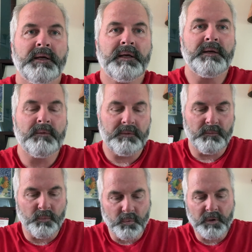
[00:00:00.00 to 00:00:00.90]
He
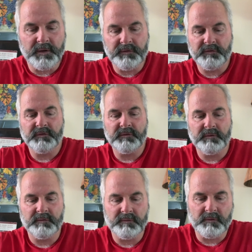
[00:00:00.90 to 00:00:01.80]
was
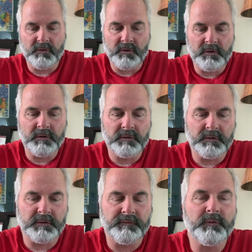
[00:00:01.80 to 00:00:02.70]

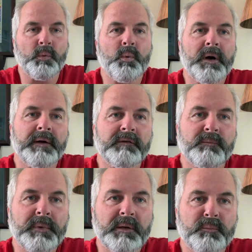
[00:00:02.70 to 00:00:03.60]
all of the wise
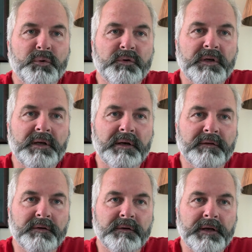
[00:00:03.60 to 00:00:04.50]
men put
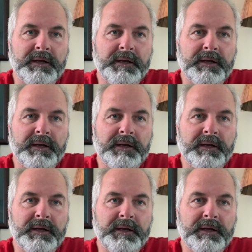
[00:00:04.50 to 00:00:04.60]
together.